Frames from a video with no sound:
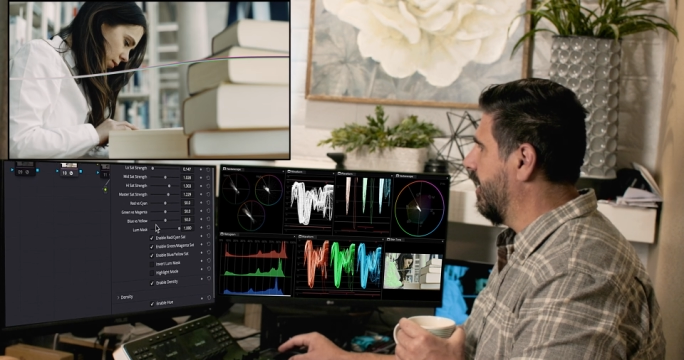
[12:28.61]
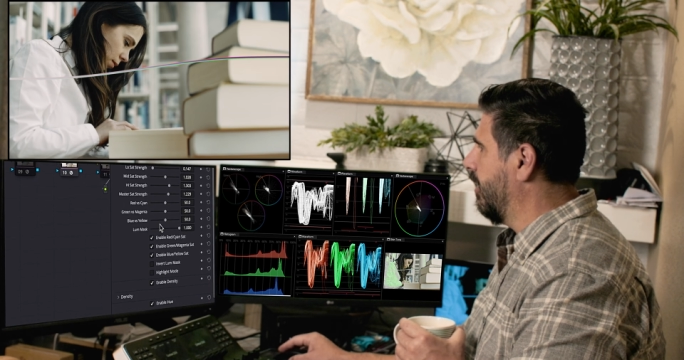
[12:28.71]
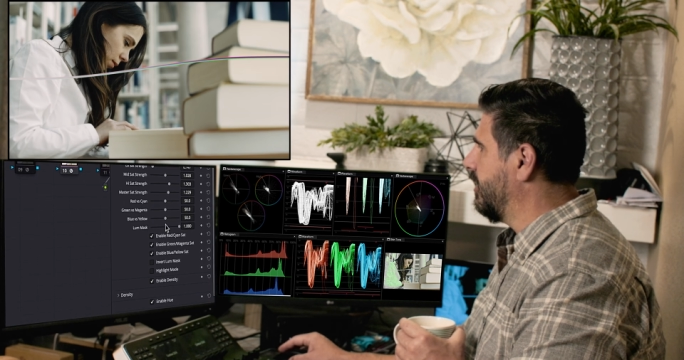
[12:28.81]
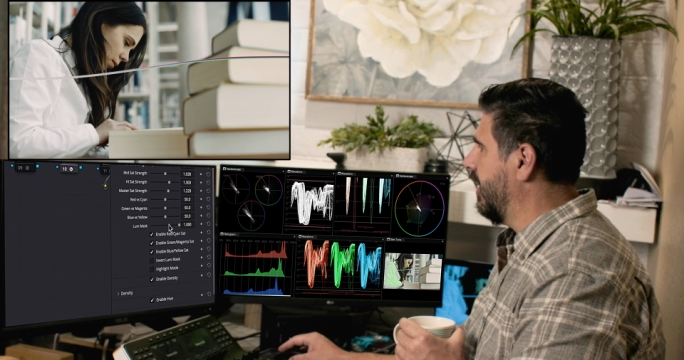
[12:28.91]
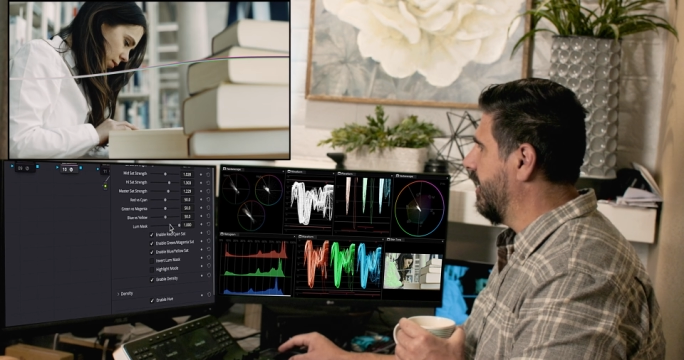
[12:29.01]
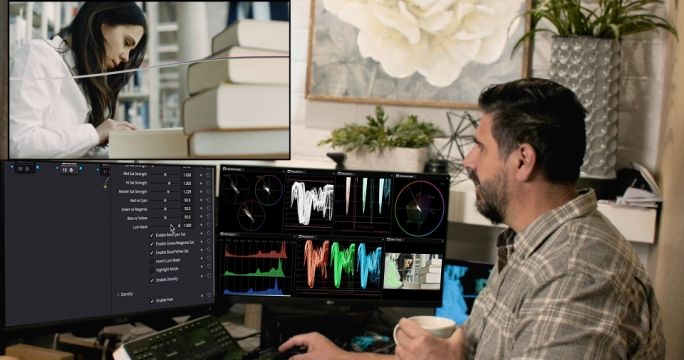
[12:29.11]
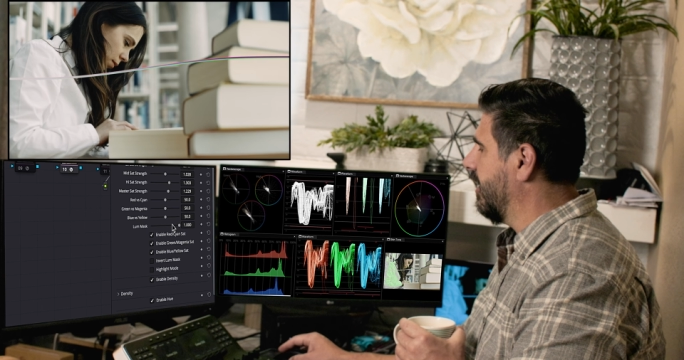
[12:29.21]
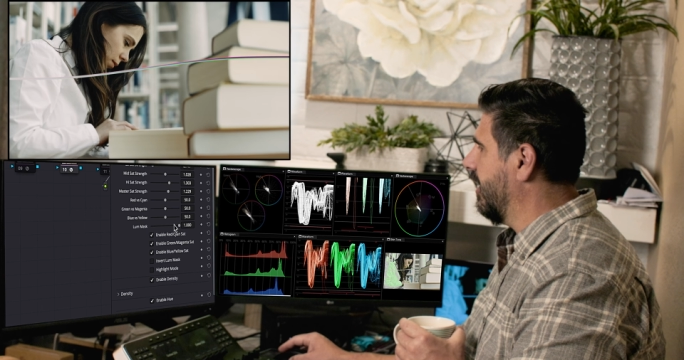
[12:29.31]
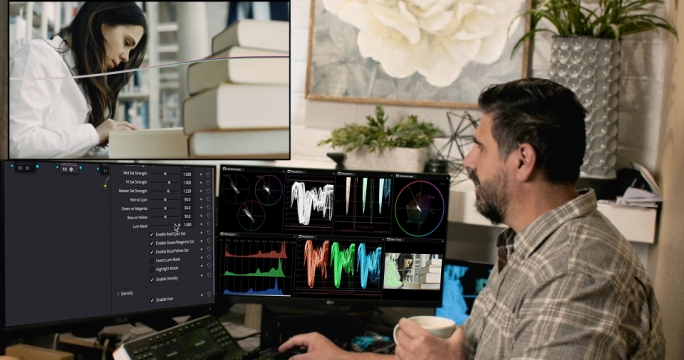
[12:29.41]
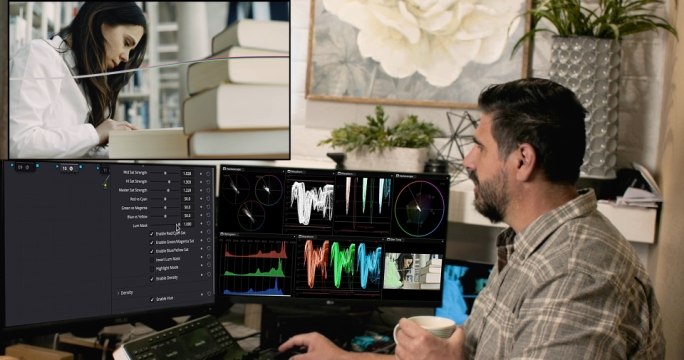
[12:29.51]
updating
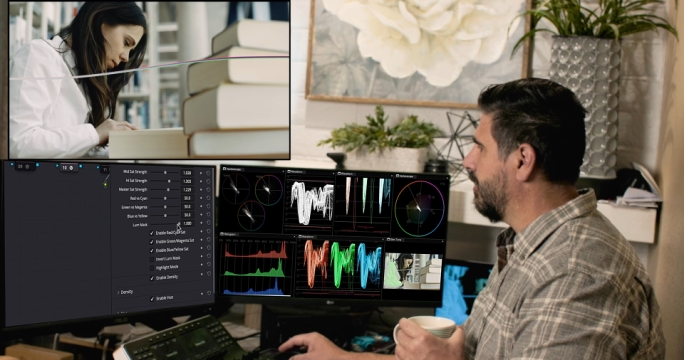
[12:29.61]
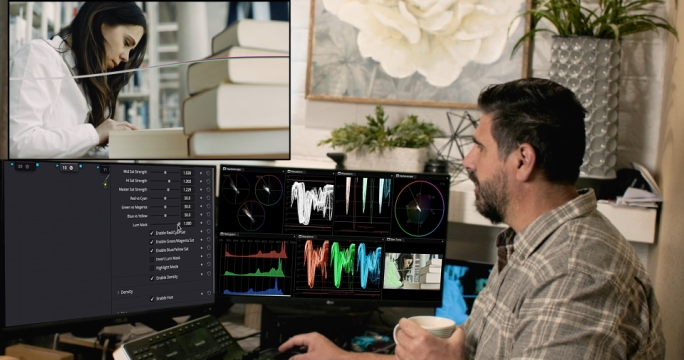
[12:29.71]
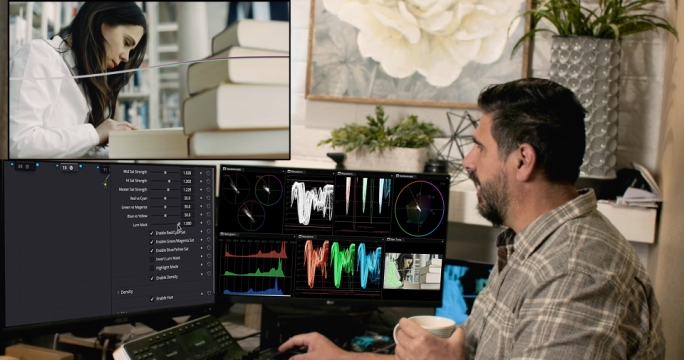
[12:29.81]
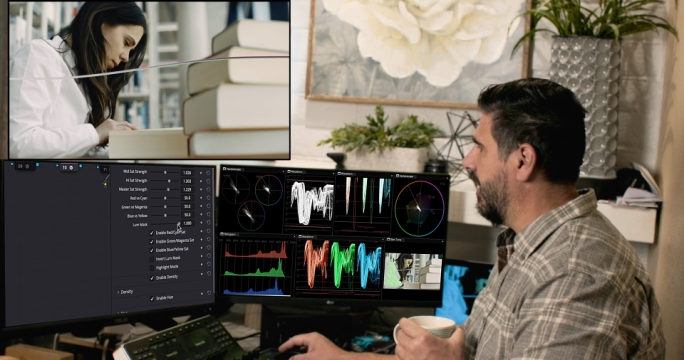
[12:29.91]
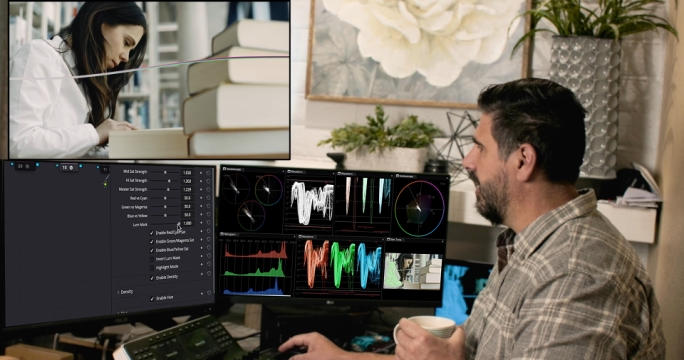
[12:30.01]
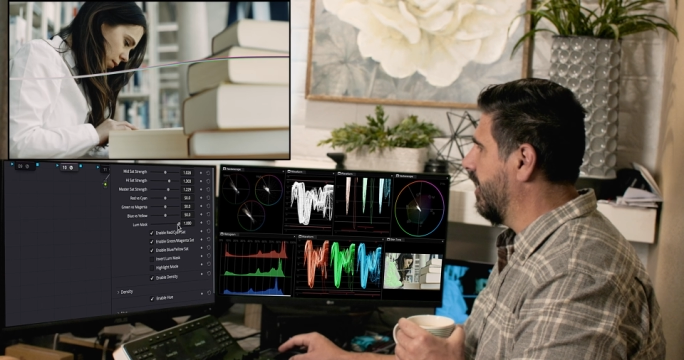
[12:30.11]
things, but yeah,